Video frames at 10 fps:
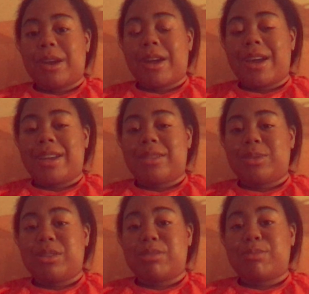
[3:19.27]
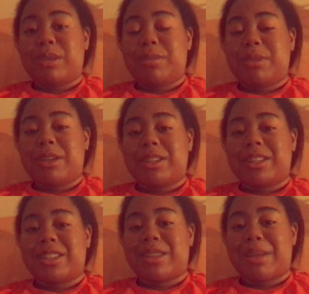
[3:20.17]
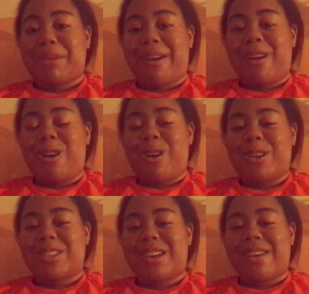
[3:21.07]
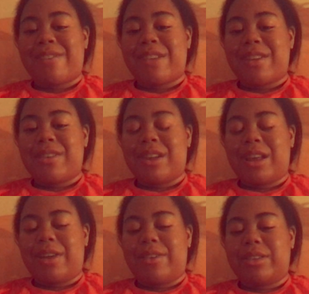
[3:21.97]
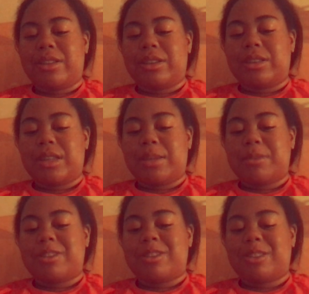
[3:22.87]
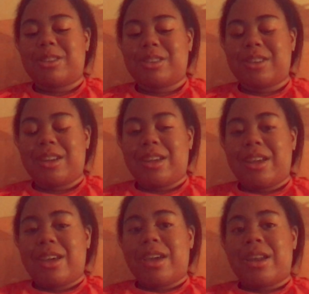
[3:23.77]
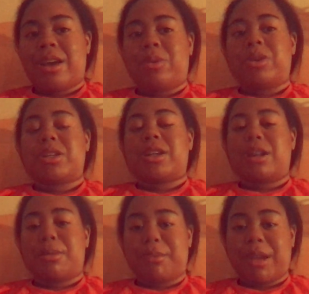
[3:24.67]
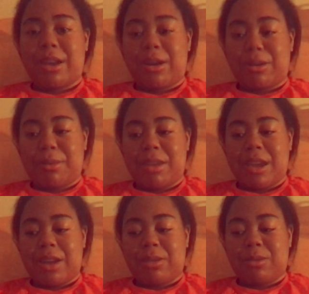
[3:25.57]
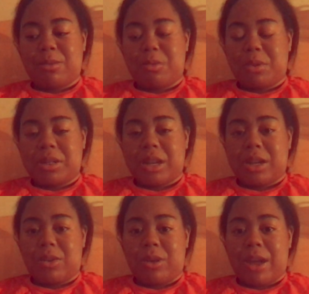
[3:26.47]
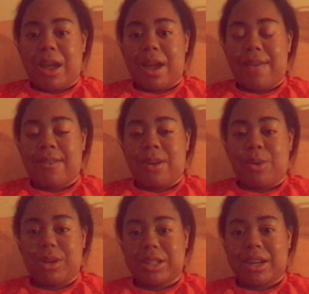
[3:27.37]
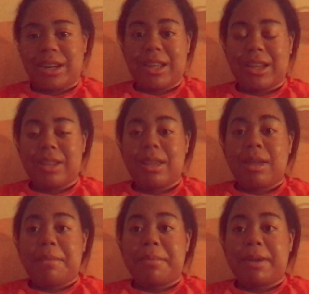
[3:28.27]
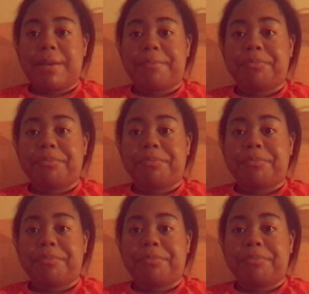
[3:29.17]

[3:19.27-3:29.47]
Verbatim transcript: as we speak because that's like my all time favorite. I love the theme song and I wish I know I play on a piano, which I don't have. I wish I did, but